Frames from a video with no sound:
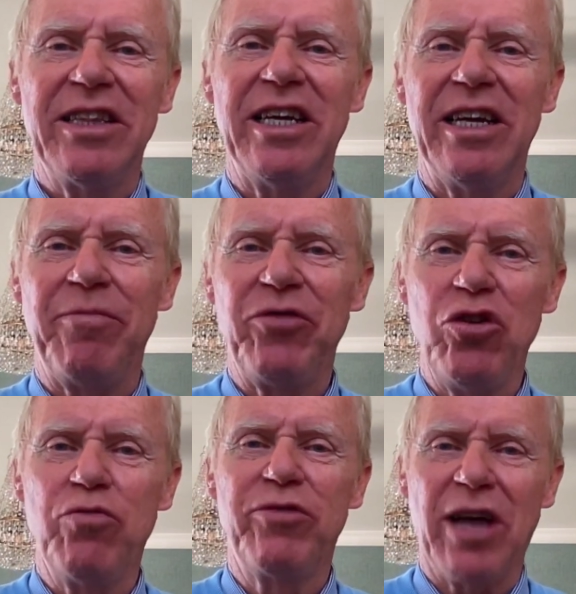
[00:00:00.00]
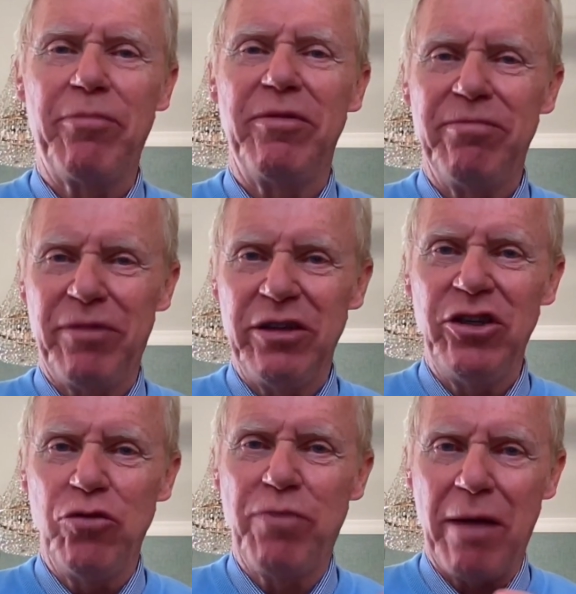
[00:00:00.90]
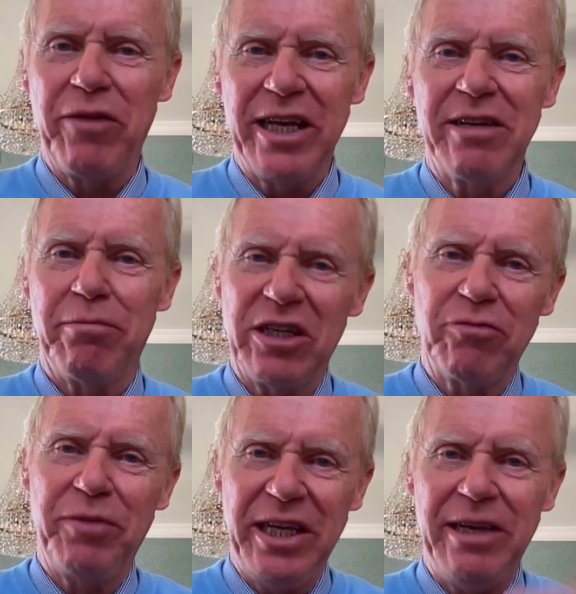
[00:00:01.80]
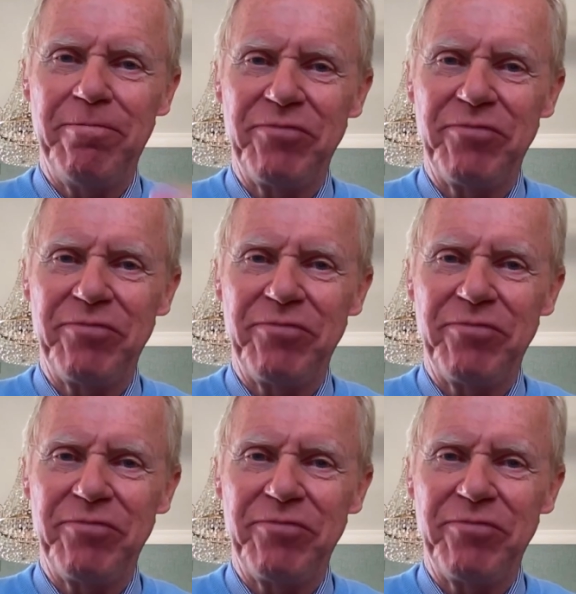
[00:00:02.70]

The new public must be,